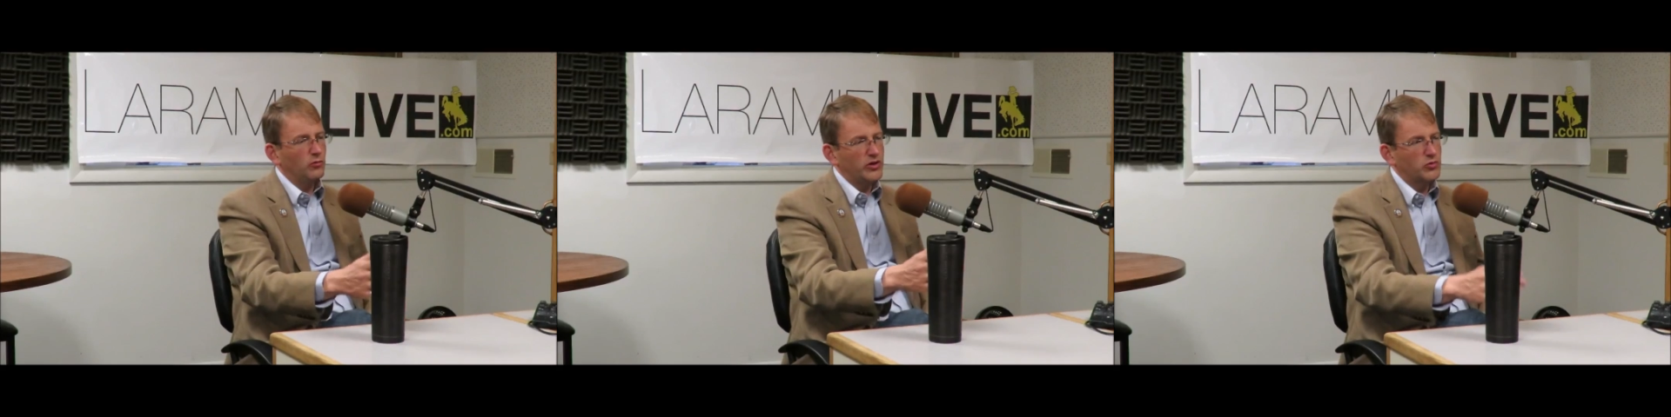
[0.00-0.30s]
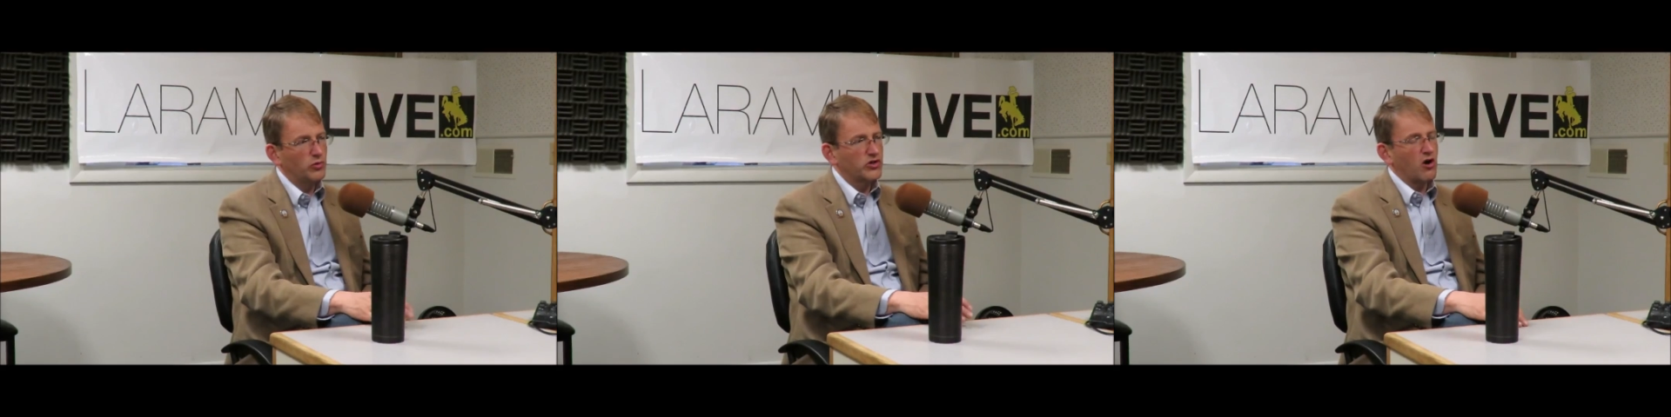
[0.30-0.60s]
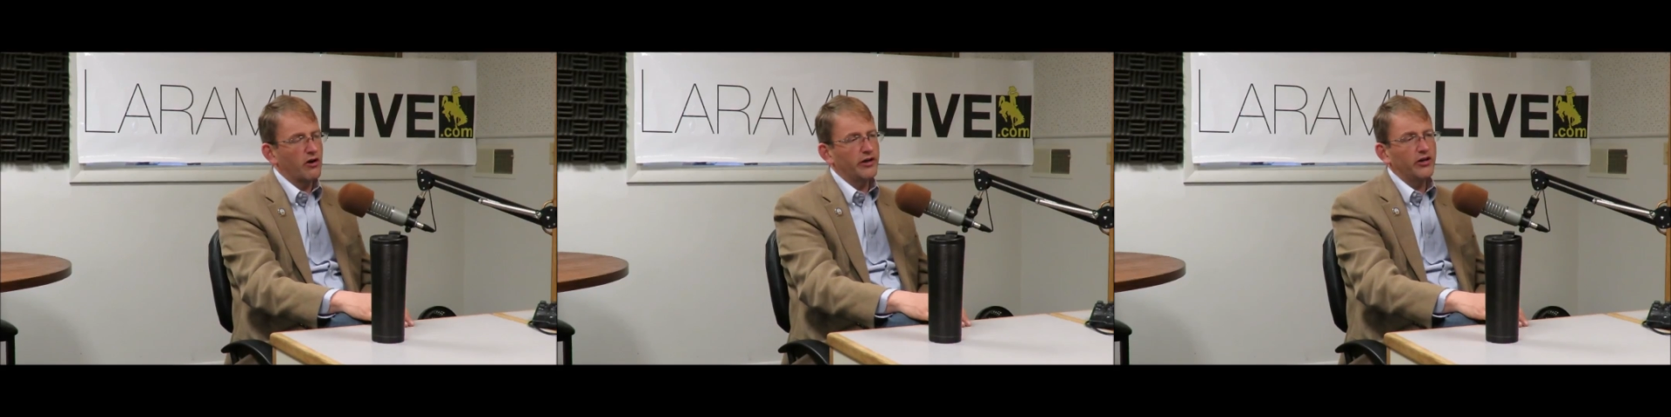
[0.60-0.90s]
it, which right. We're
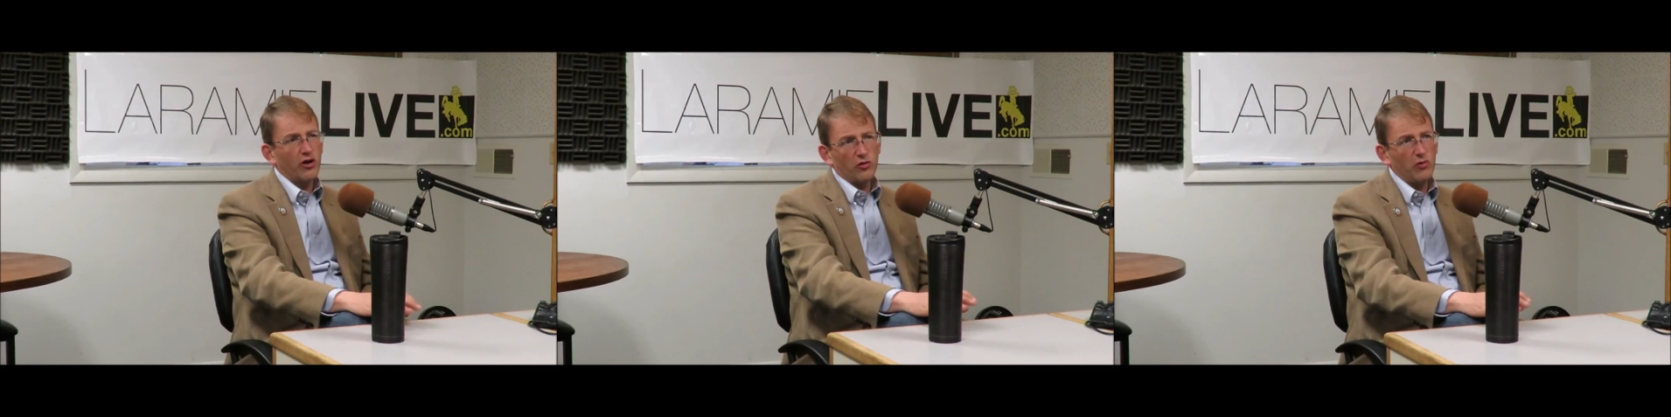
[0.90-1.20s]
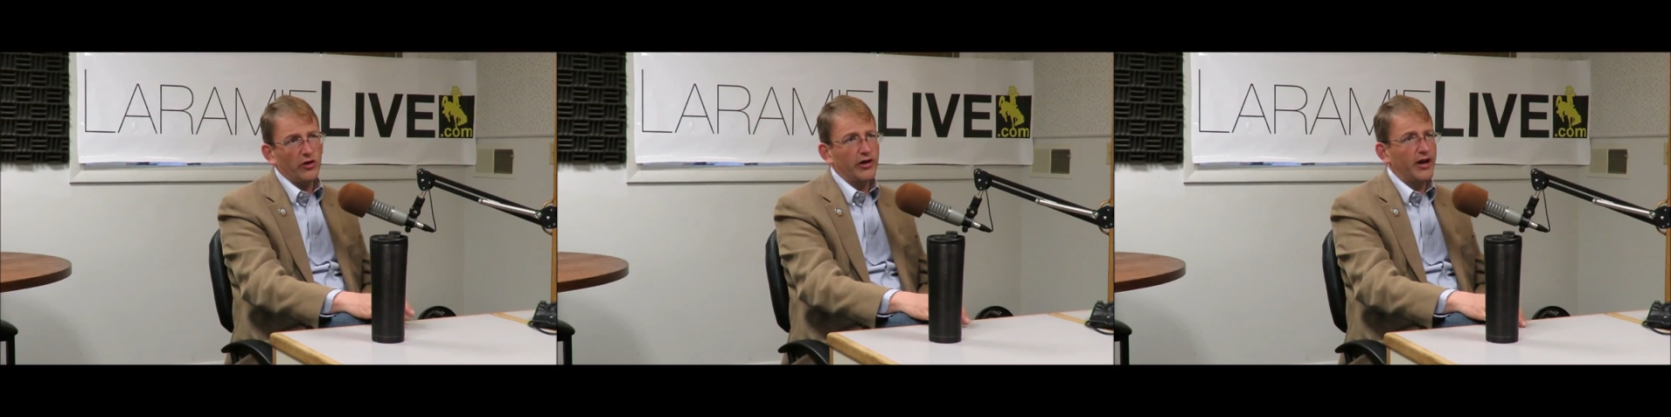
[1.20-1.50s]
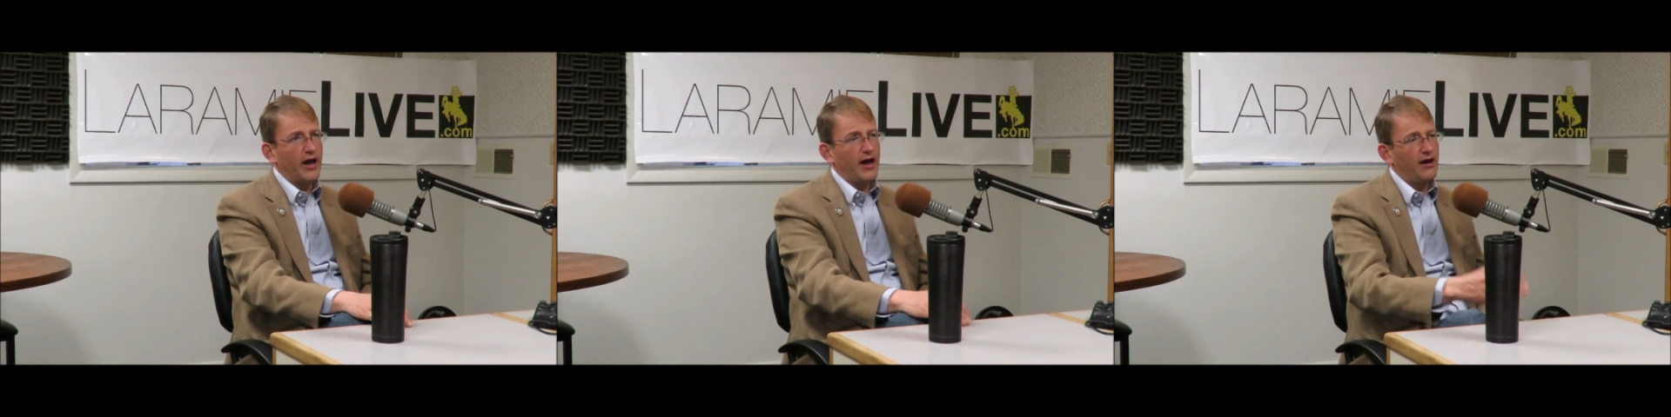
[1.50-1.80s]
targeting another $1.5
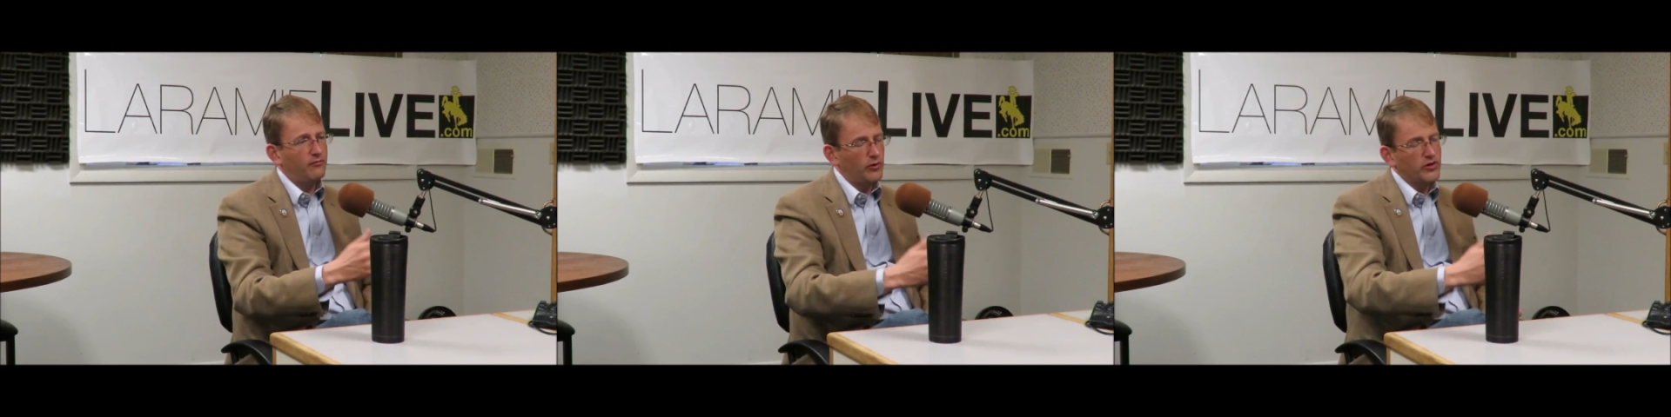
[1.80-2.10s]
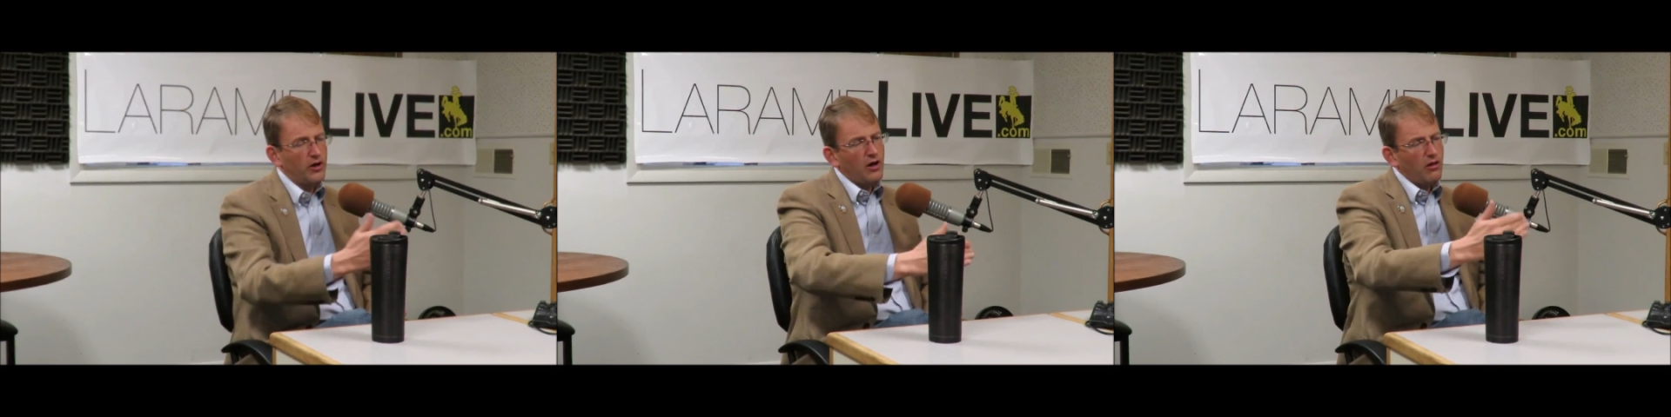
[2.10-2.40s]
million, which